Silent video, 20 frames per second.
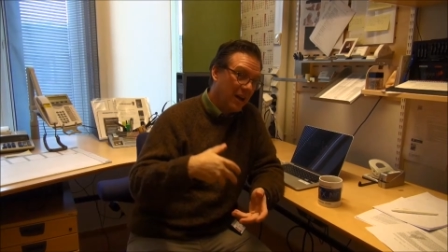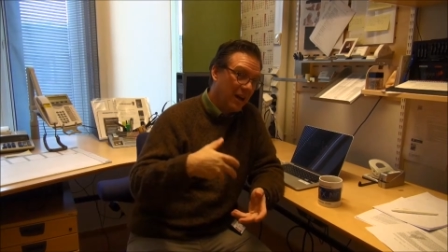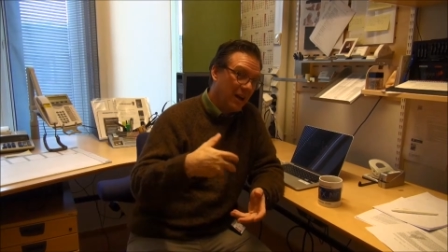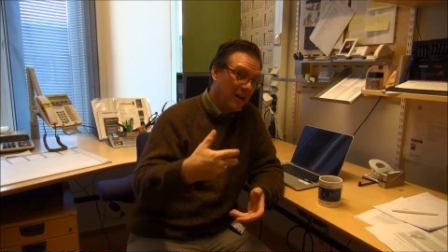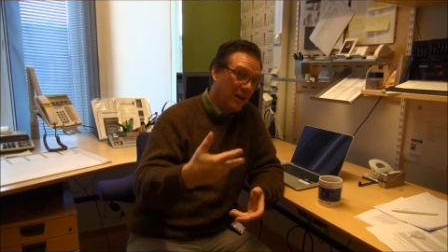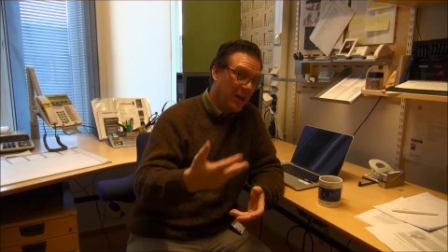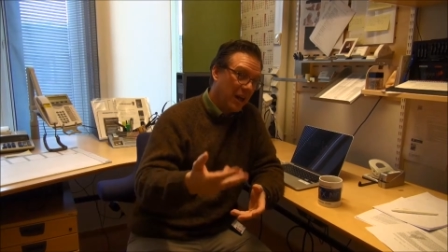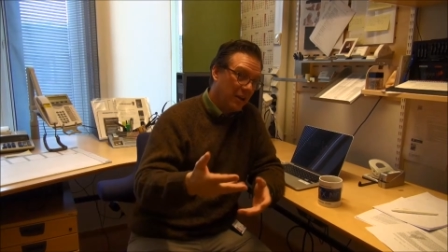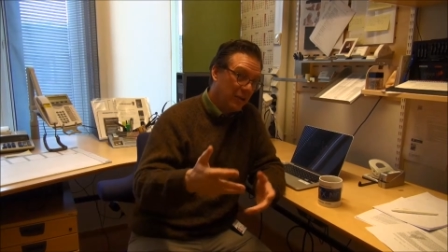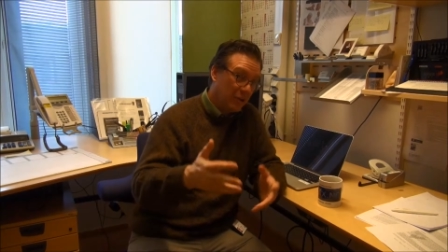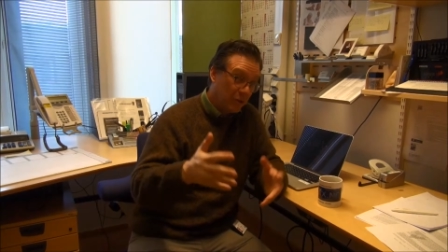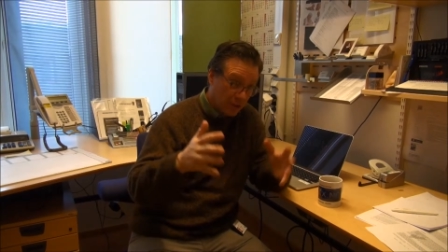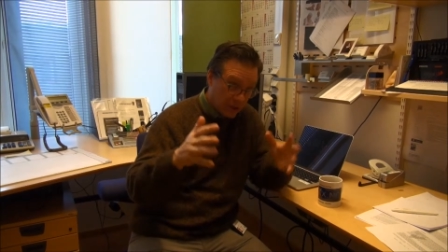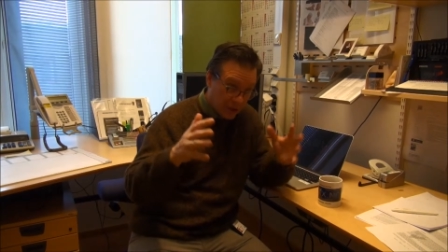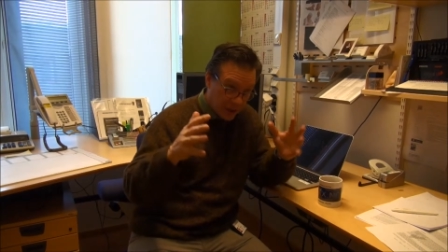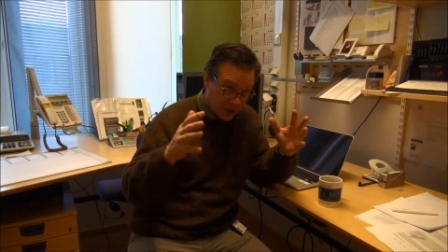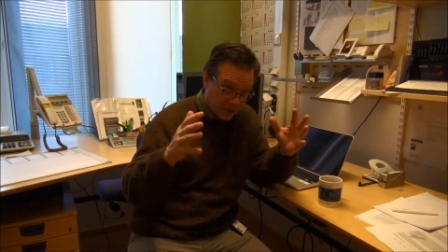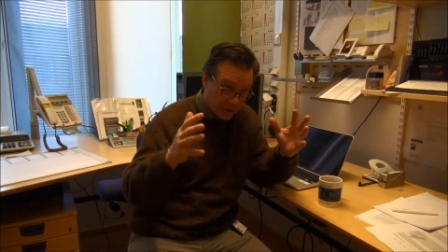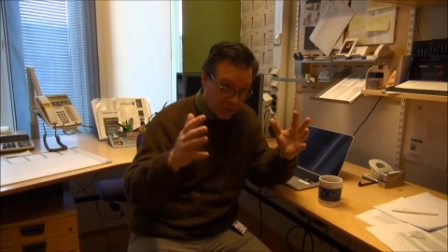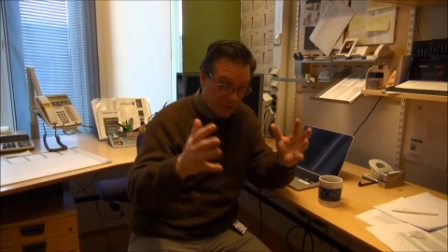uh, in
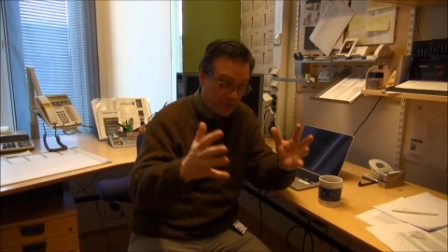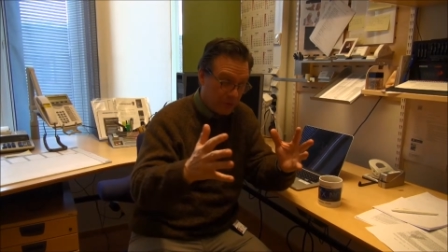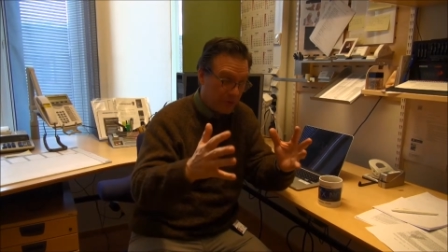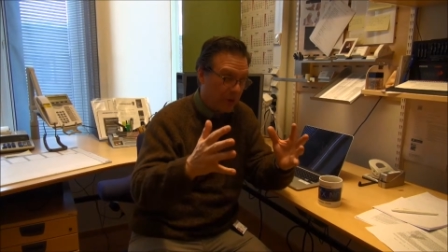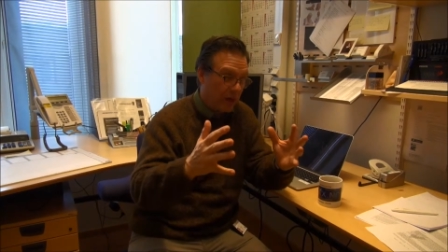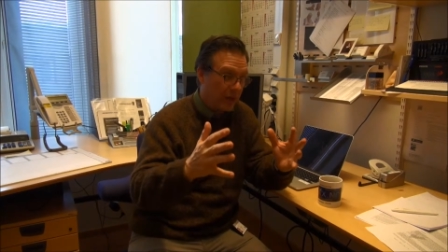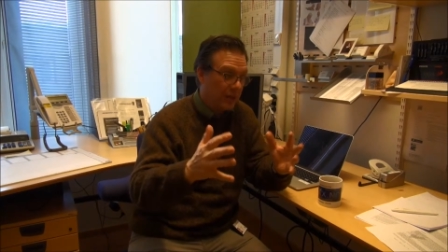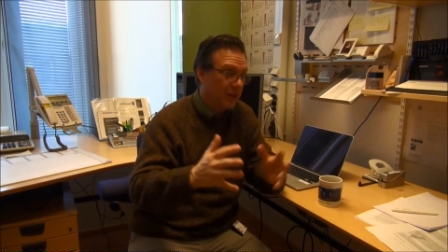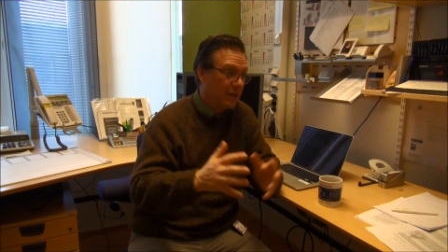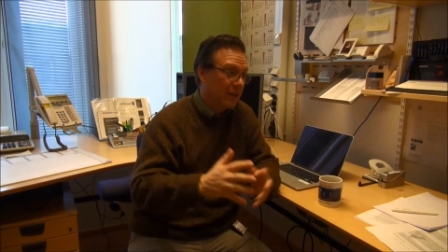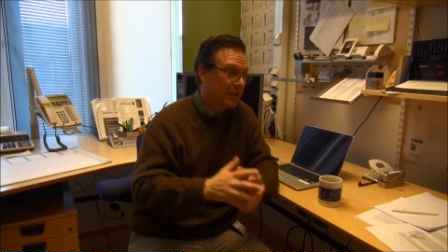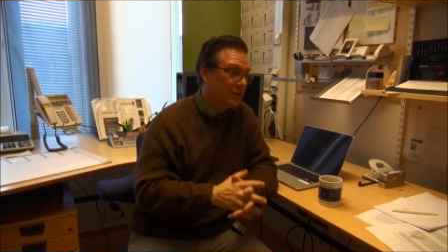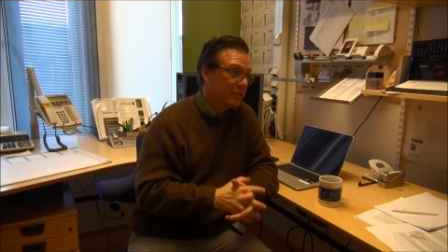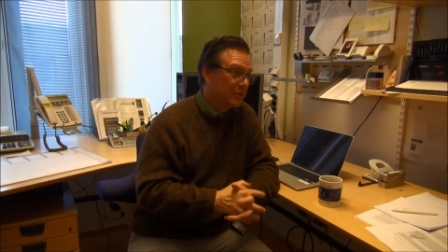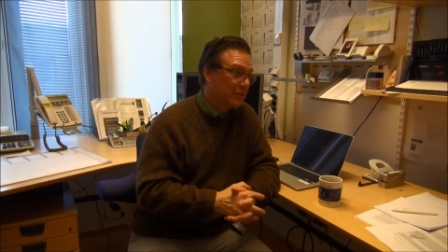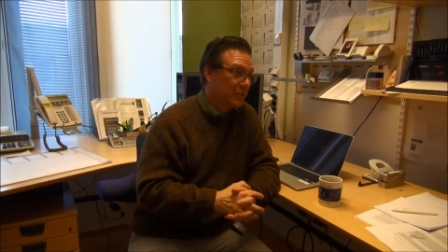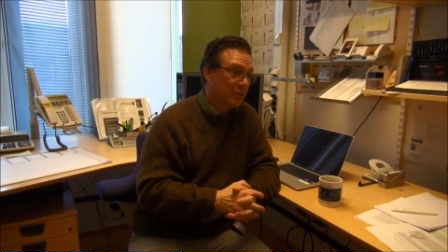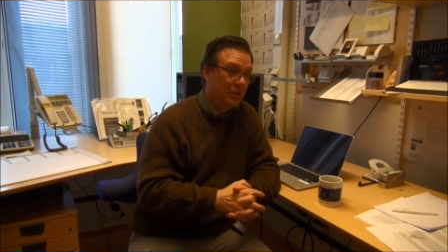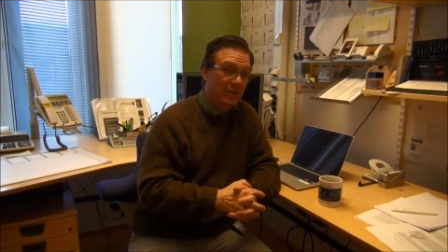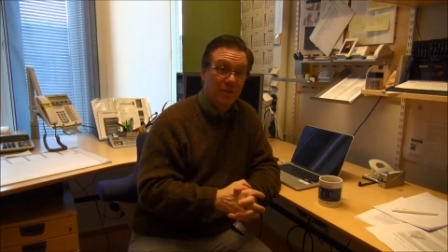looking through that
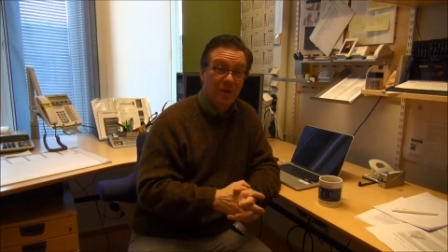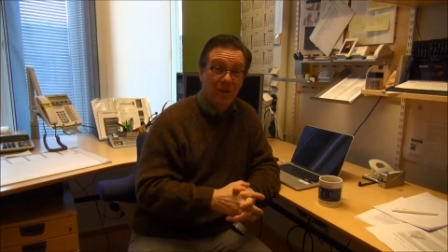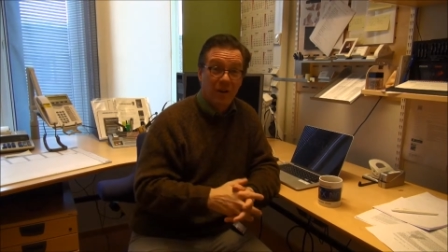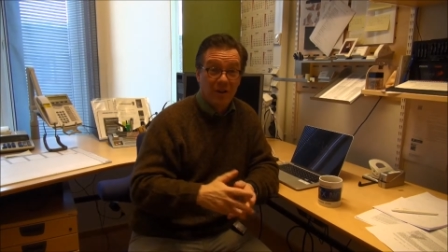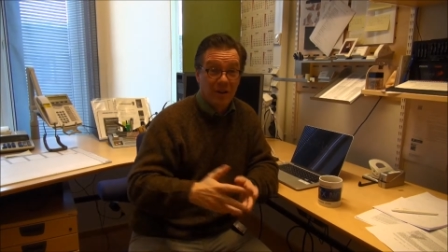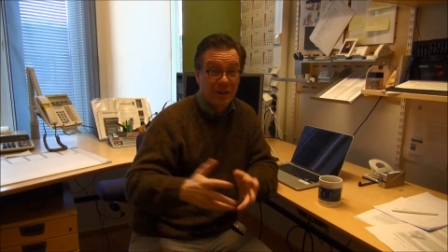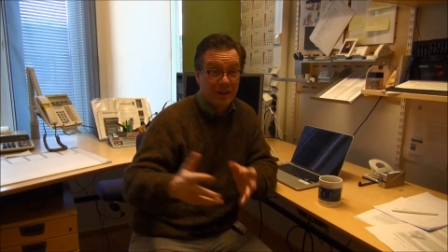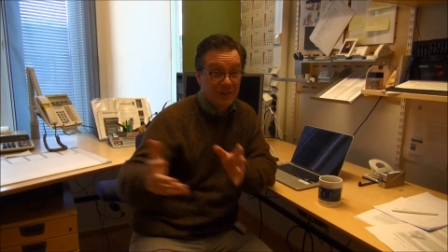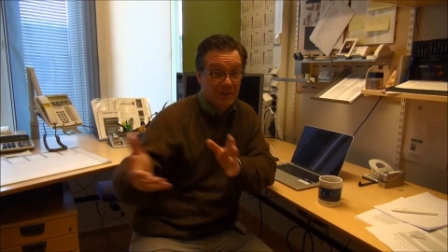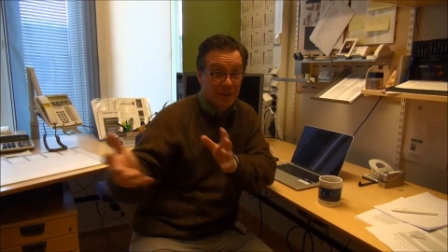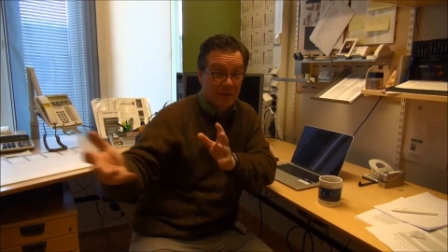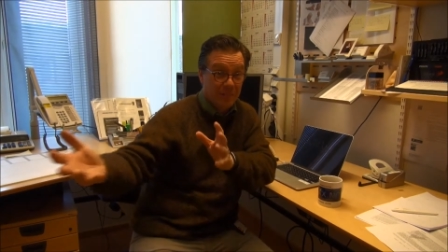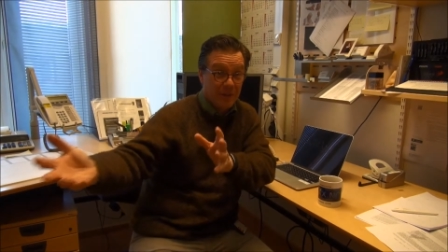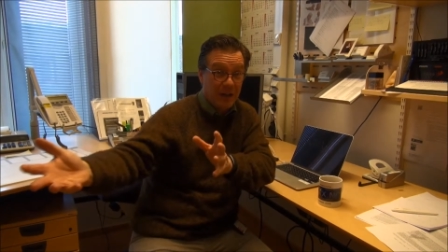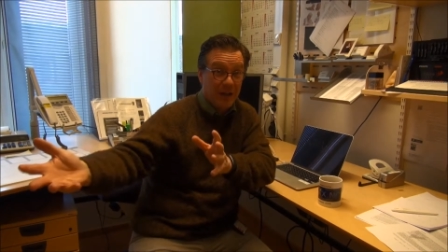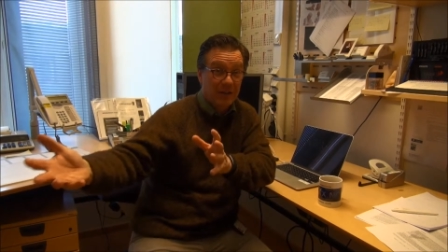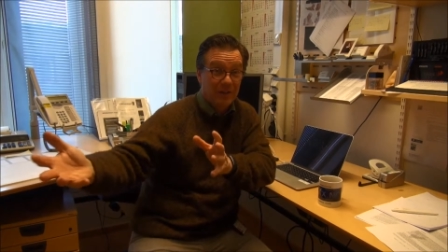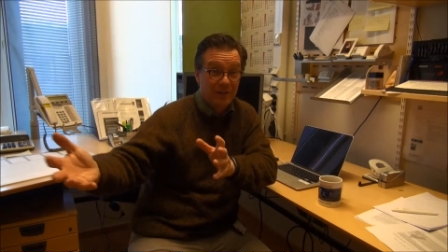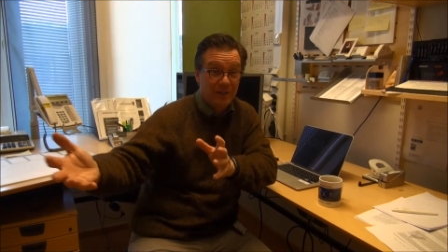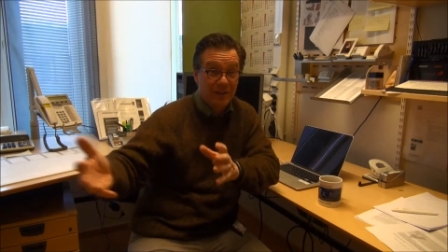lens with colleagues like
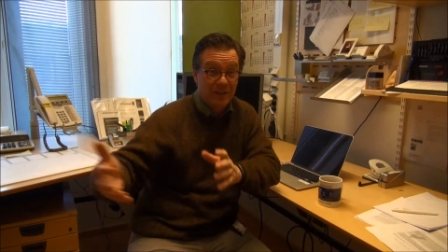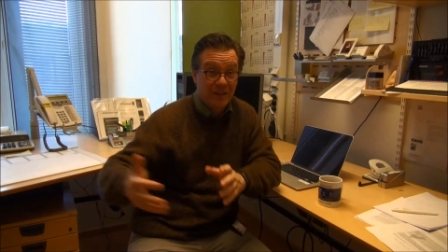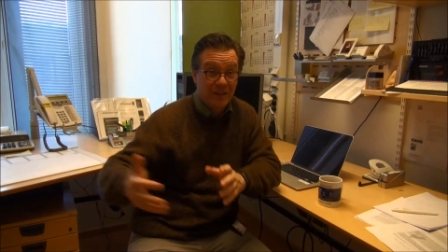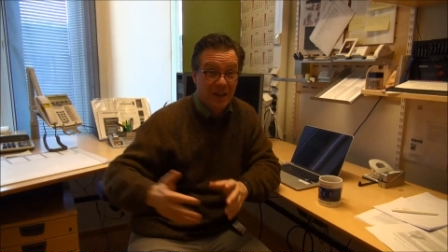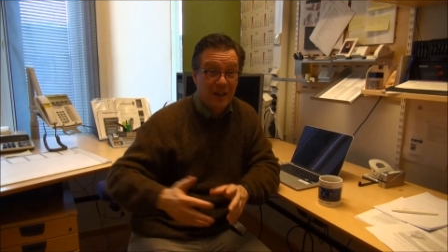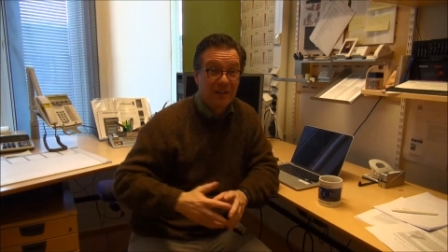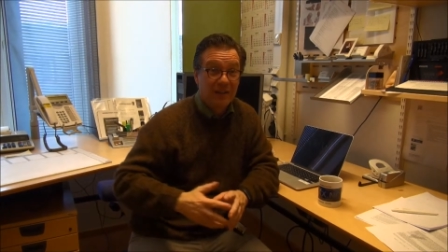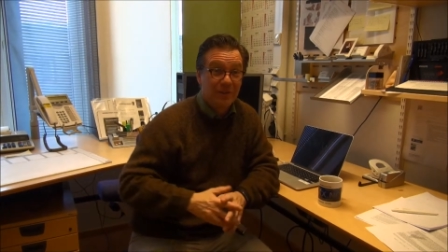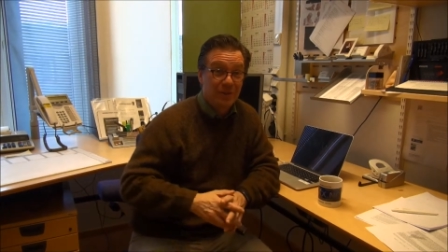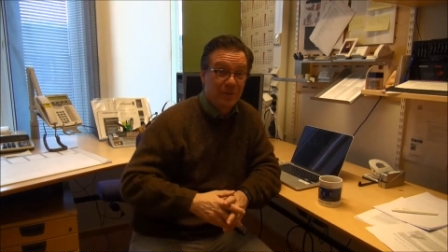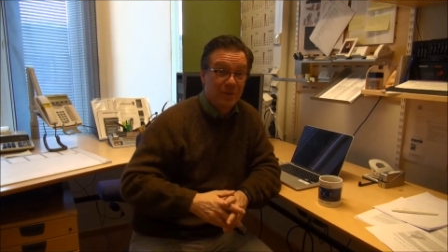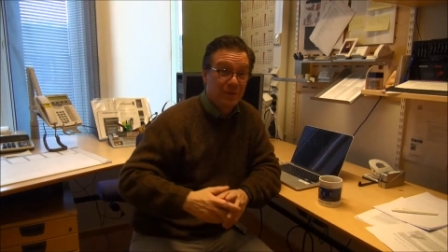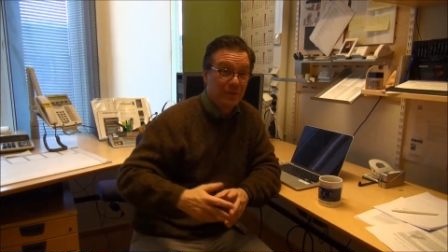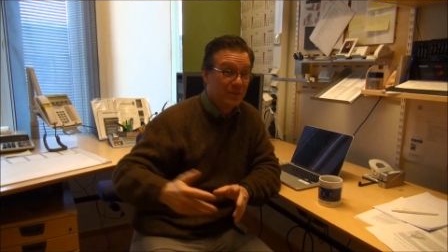Patrick Galanto,